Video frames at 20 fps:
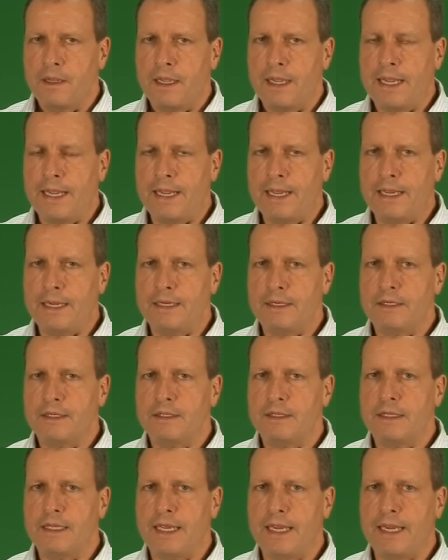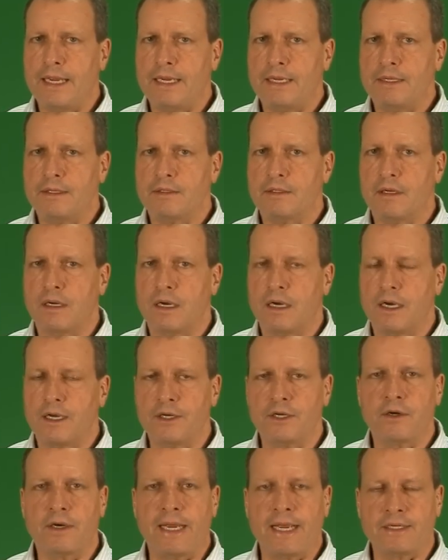and they
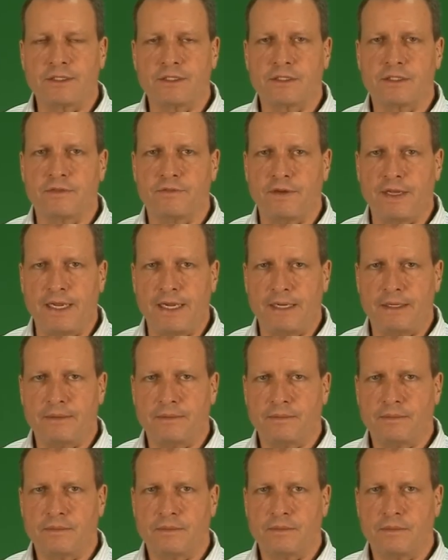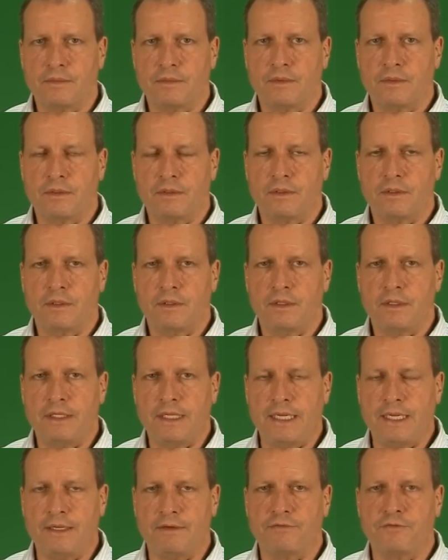under-excavate
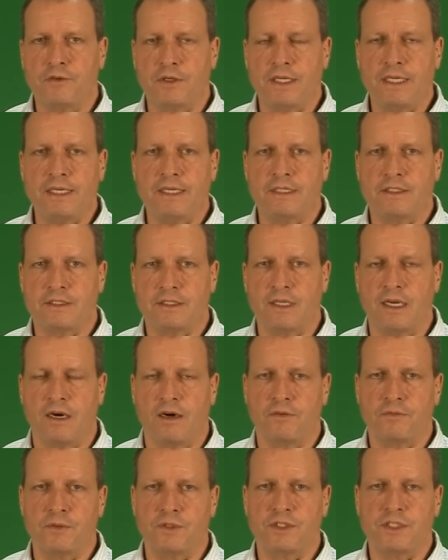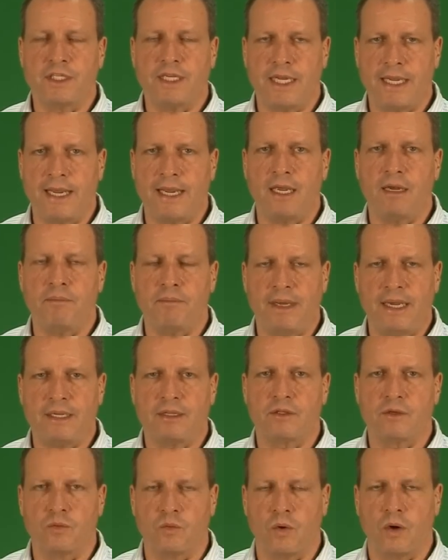the footing itself, which can
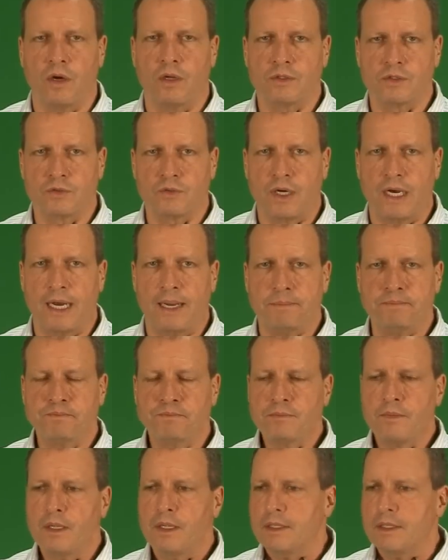make the wall drop.